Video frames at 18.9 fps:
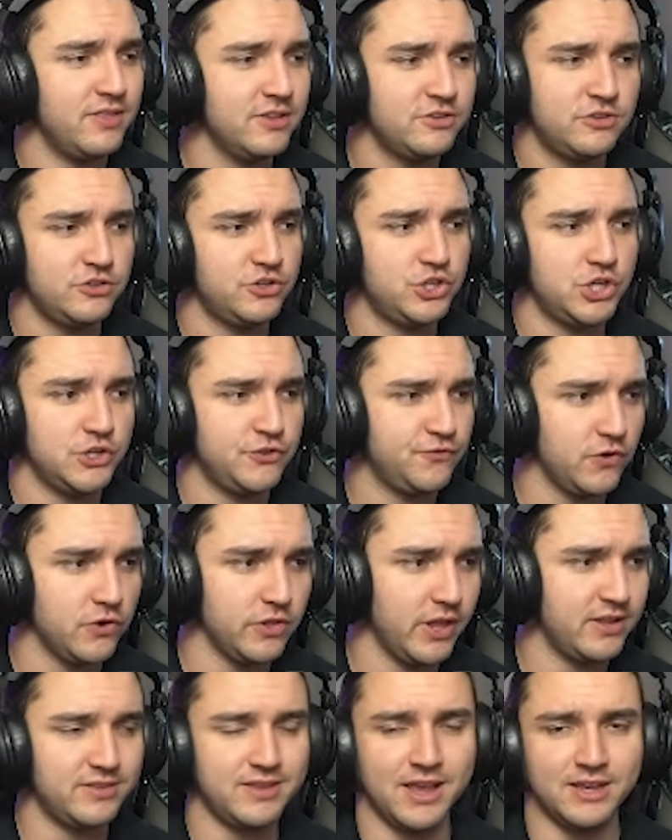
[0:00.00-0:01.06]
this is just for
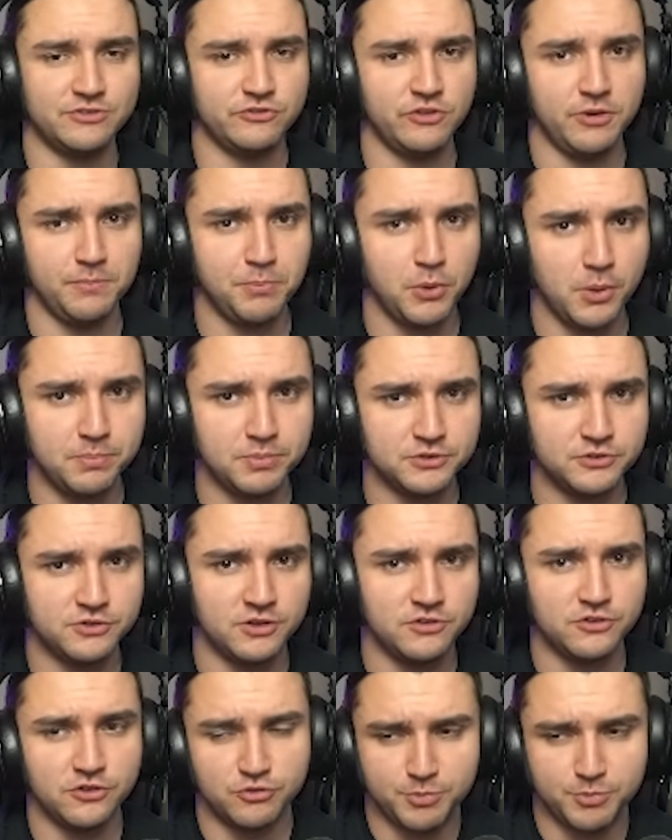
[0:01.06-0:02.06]
like testing purposes.